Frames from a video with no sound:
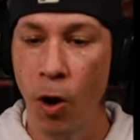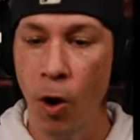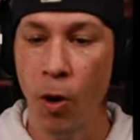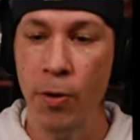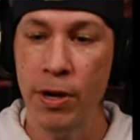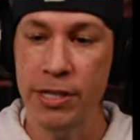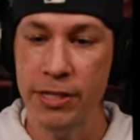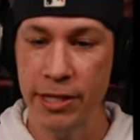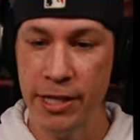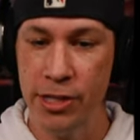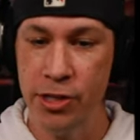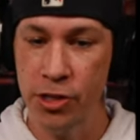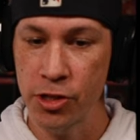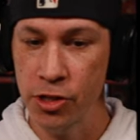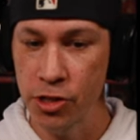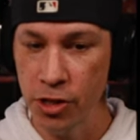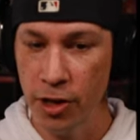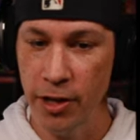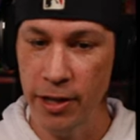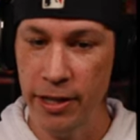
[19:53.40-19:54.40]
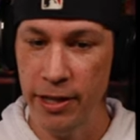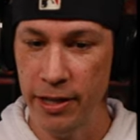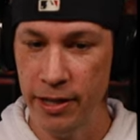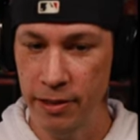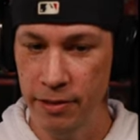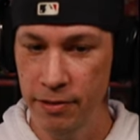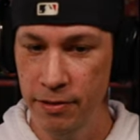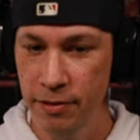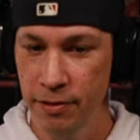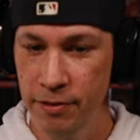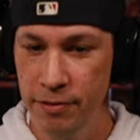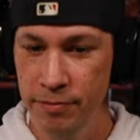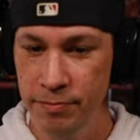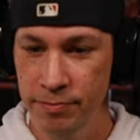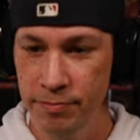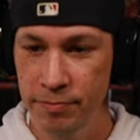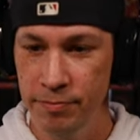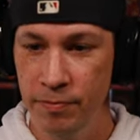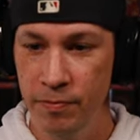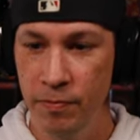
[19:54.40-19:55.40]
always get your shark hit
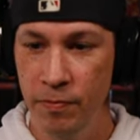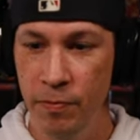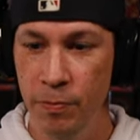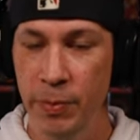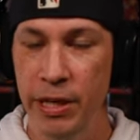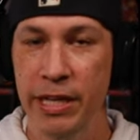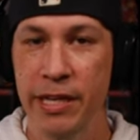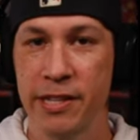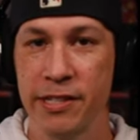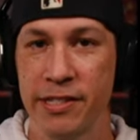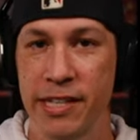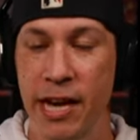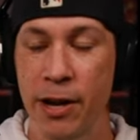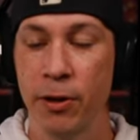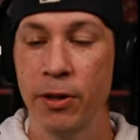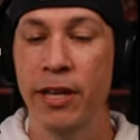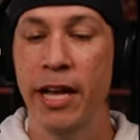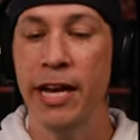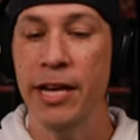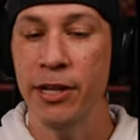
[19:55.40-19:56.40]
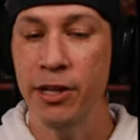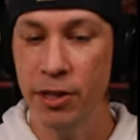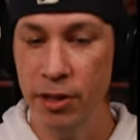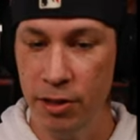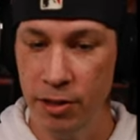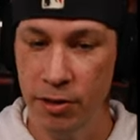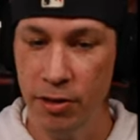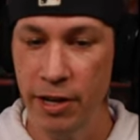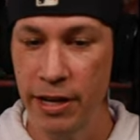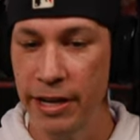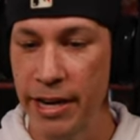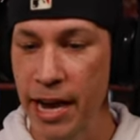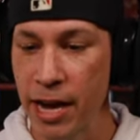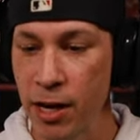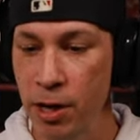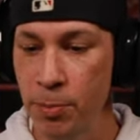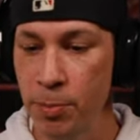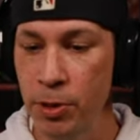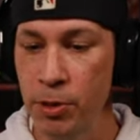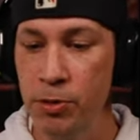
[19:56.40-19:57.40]
because that'll light your
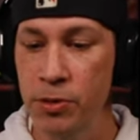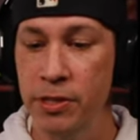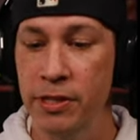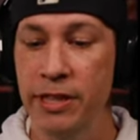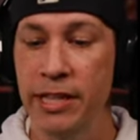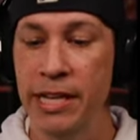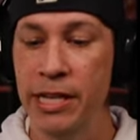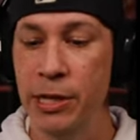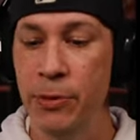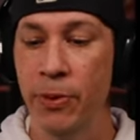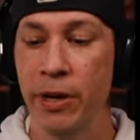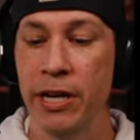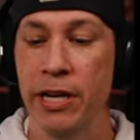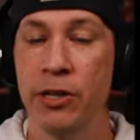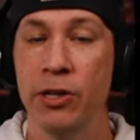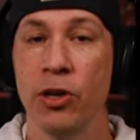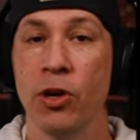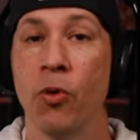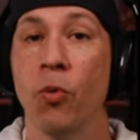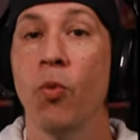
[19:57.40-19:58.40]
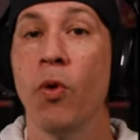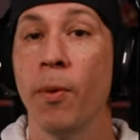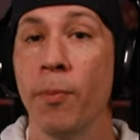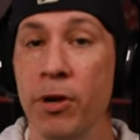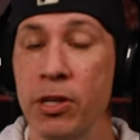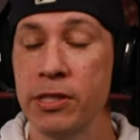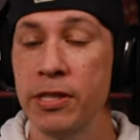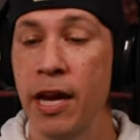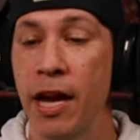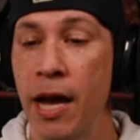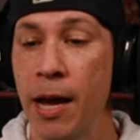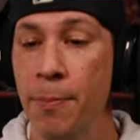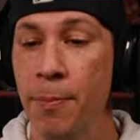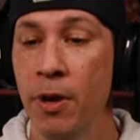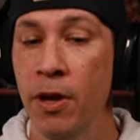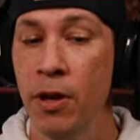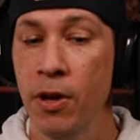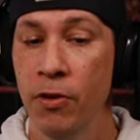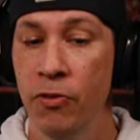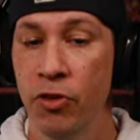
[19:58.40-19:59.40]
encounter boost. Then you want to do it one more
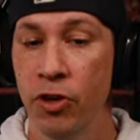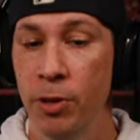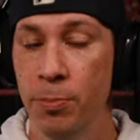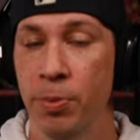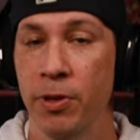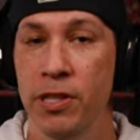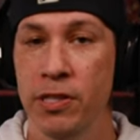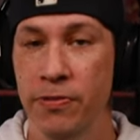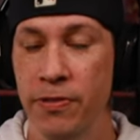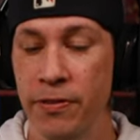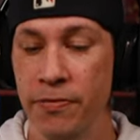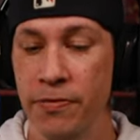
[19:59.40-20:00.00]
time for your plus